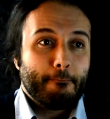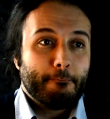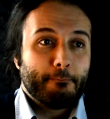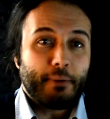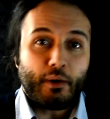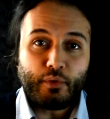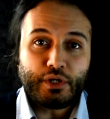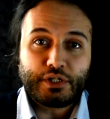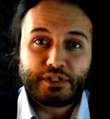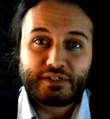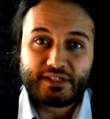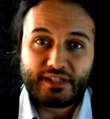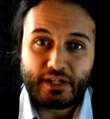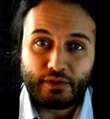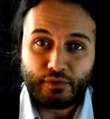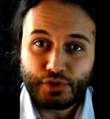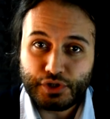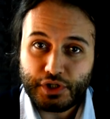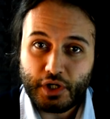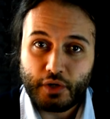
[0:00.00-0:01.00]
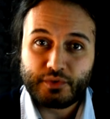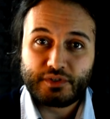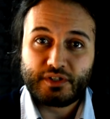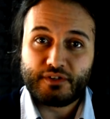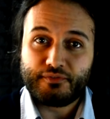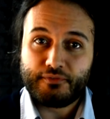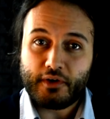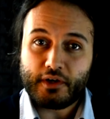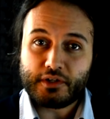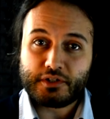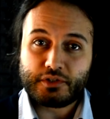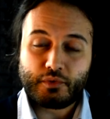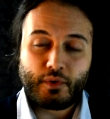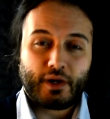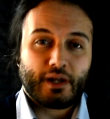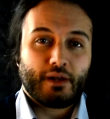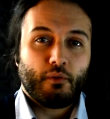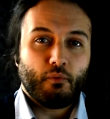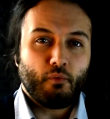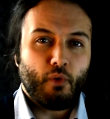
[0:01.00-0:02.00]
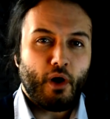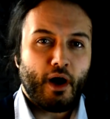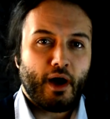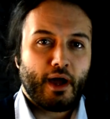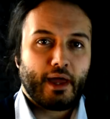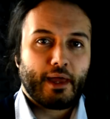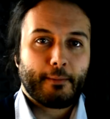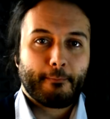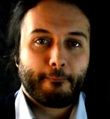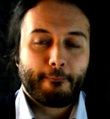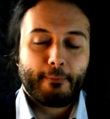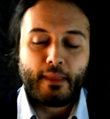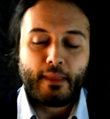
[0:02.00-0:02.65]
But we still chose the first one. Why?